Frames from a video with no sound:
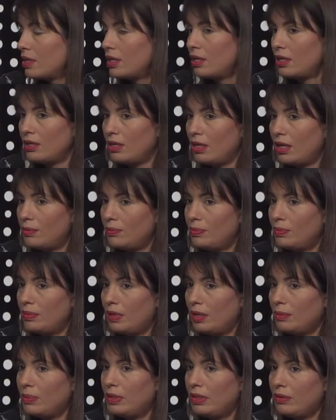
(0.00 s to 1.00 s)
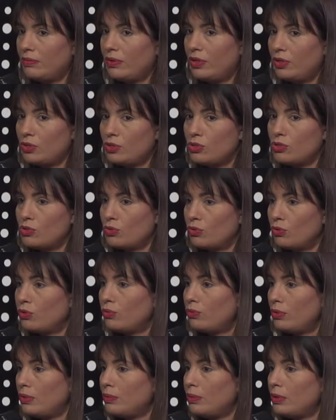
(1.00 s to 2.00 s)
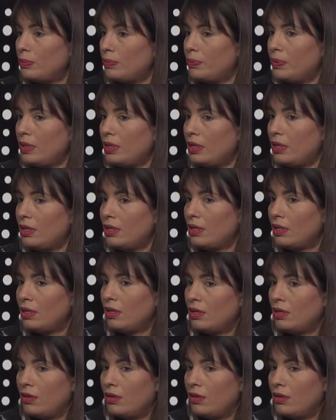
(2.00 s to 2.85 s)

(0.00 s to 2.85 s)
I believe very soon we will be